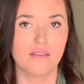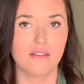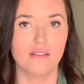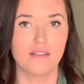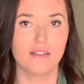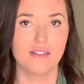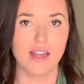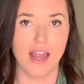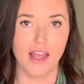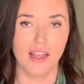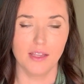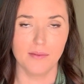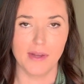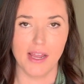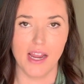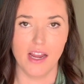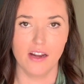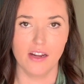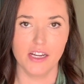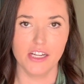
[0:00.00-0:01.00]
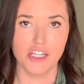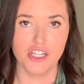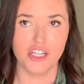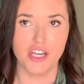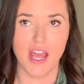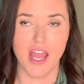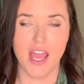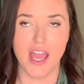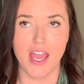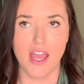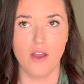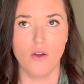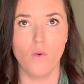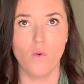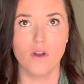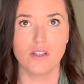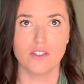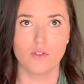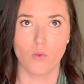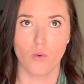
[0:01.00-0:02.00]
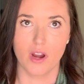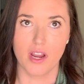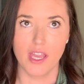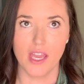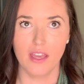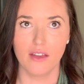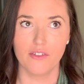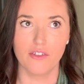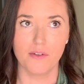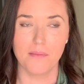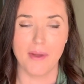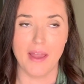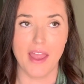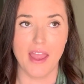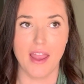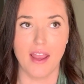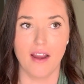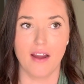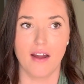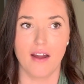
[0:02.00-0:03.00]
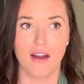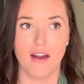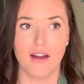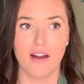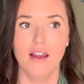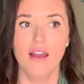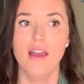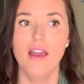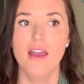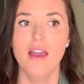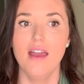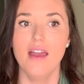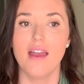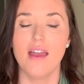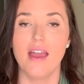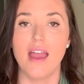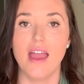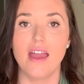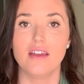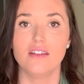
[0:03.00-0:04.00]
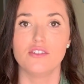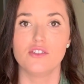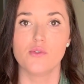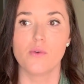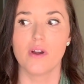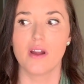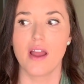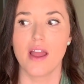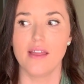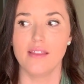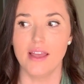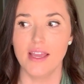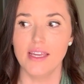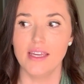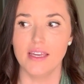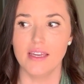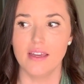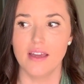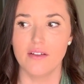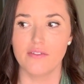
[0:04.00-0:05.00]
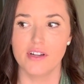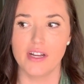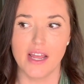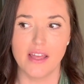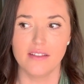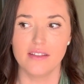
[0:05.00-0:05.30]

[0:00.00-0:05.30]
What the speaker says: styling my hair each day, what's working for my hair, and to where I like it every day.